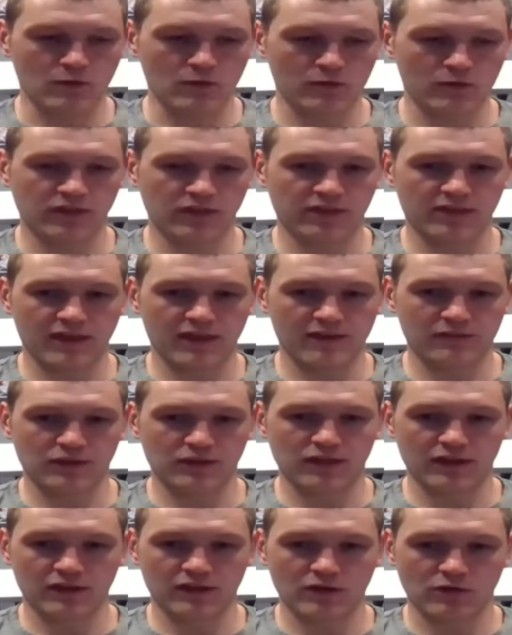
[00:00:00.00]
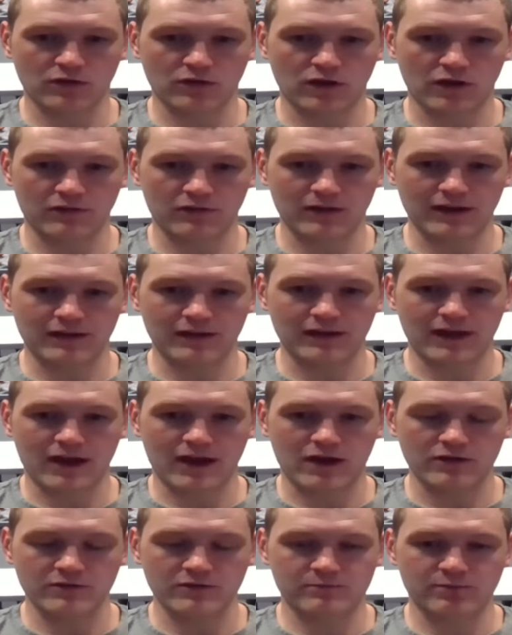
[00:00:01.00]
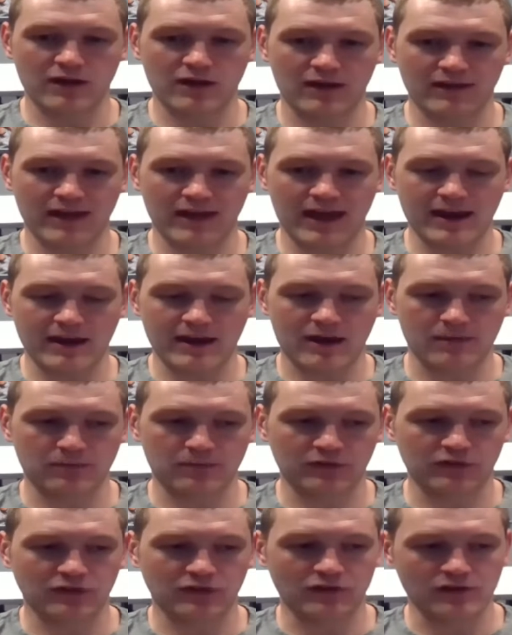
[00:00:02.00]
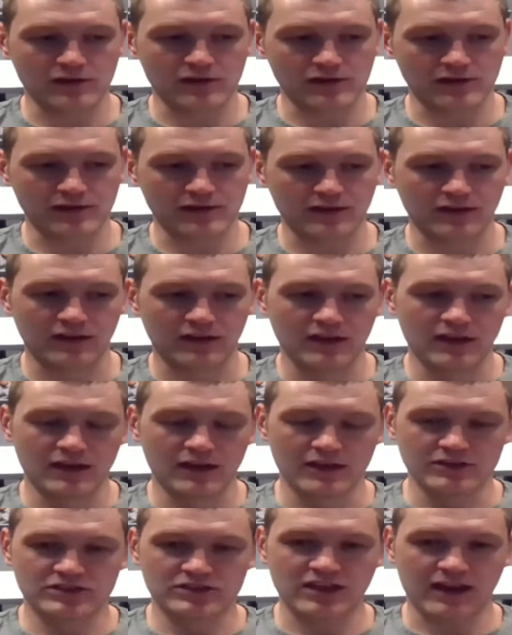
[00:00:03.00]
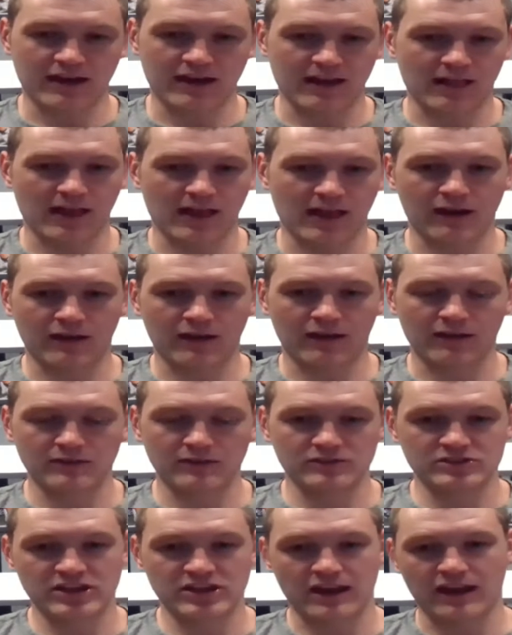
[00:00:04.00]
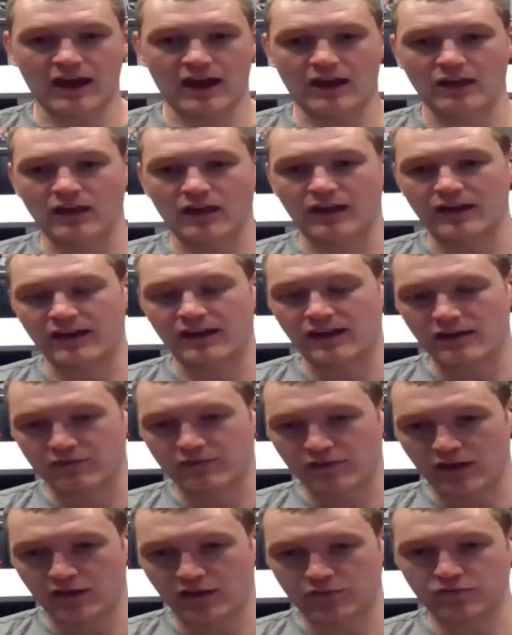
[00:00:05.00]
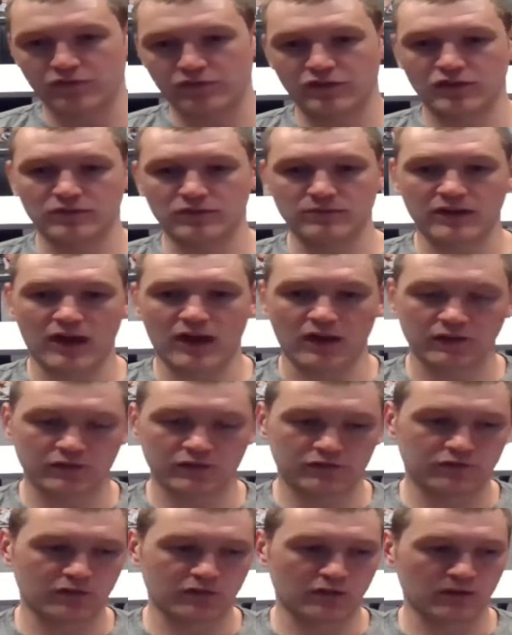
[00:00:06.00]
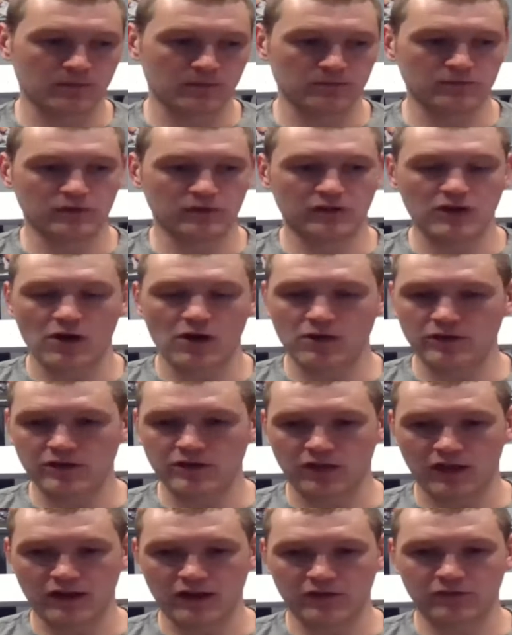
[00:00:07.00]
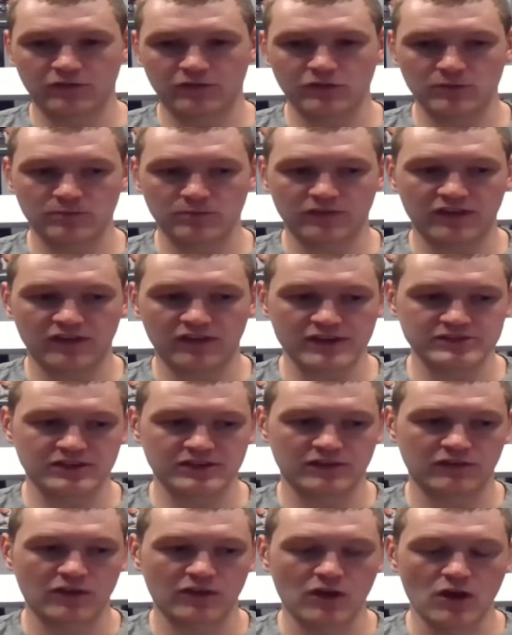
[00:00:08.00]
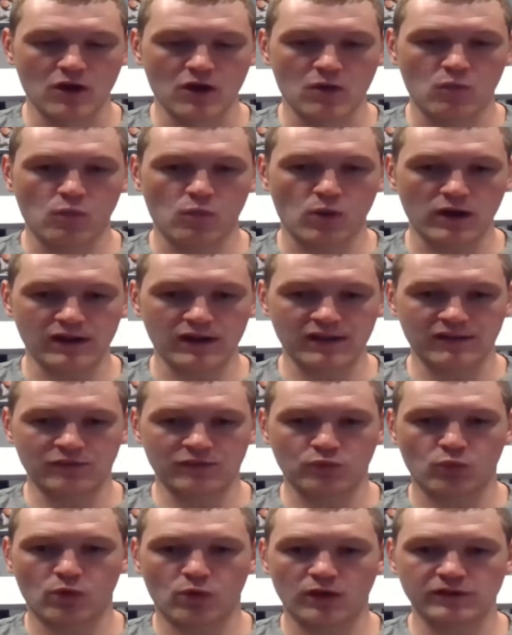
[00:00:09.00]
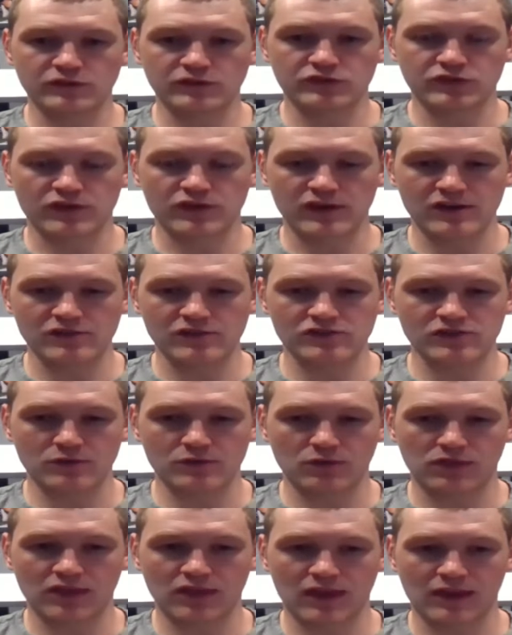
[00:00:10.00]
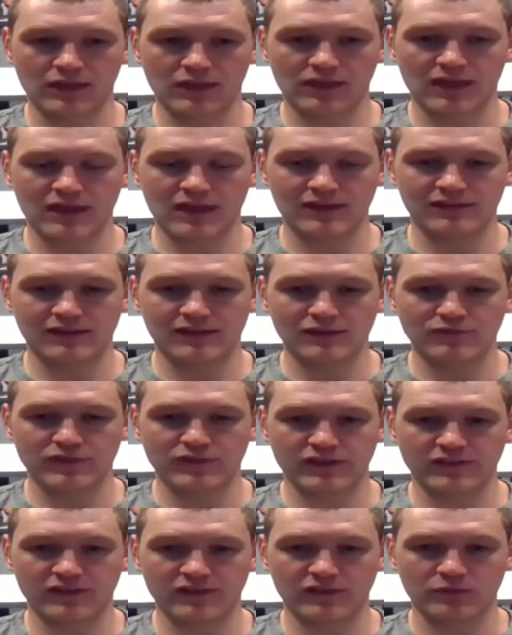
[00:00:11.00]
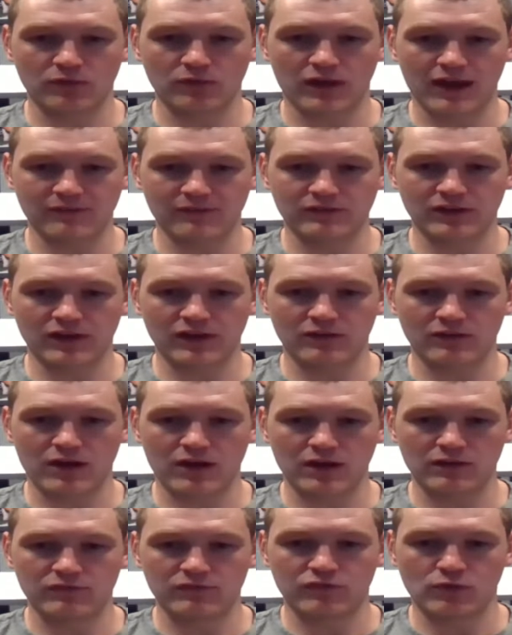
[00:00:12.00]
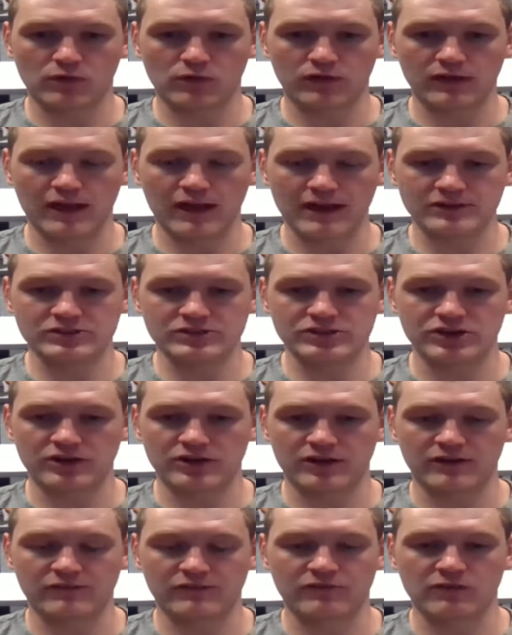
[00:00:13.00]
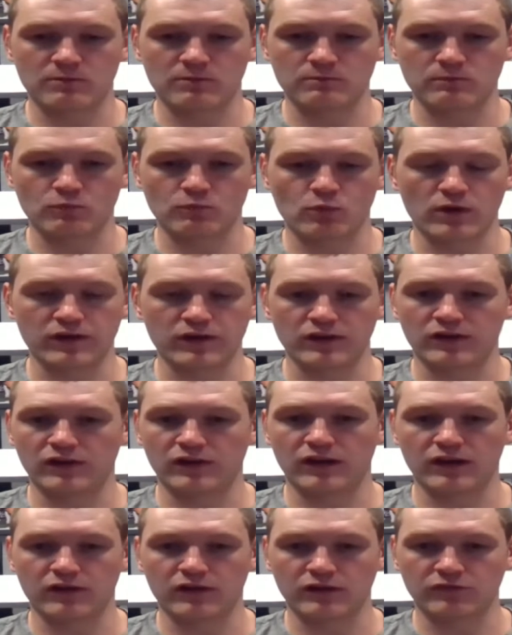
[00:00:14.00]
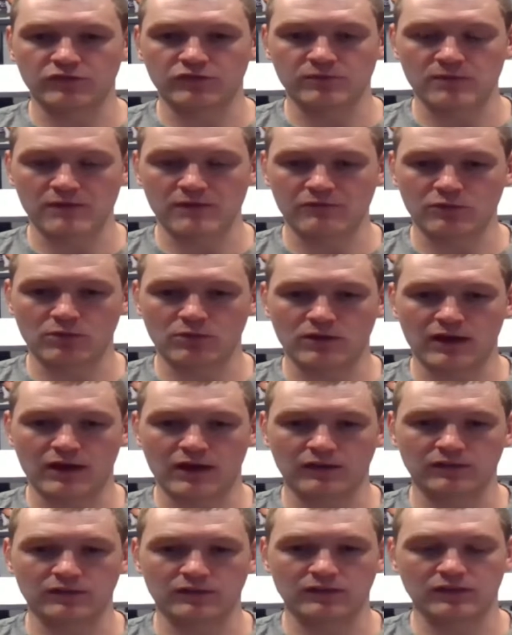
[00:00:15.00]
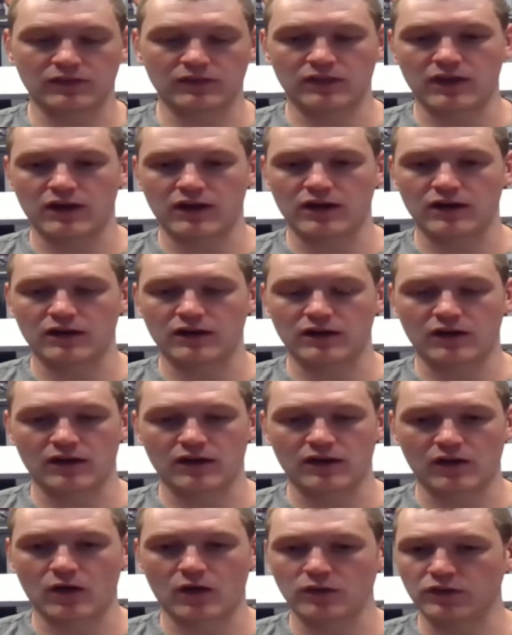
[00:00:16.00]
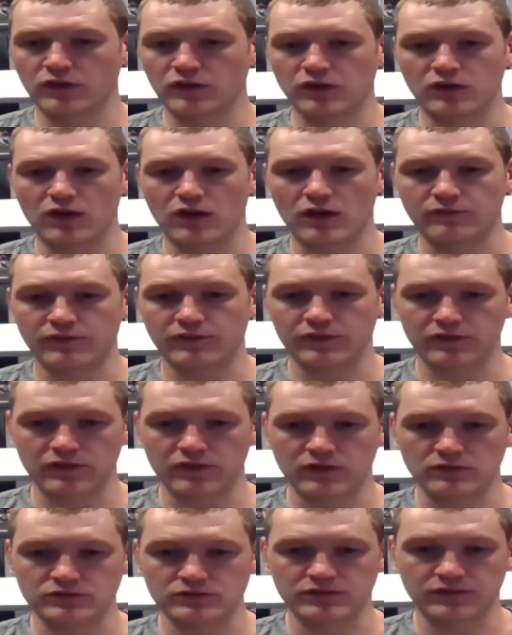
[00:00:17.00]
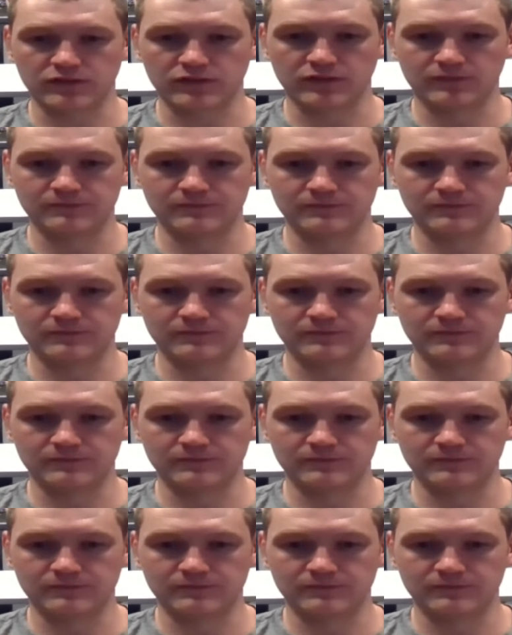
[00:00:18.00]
with everything going on right now, you probably had an opportunity to check out a lot of NFL film, college film, go into a lot of Zoom sessions. What is one trend you think that defenses will have to get ready for next year from what you're hearing from everyone out there, all the good offensive coaches?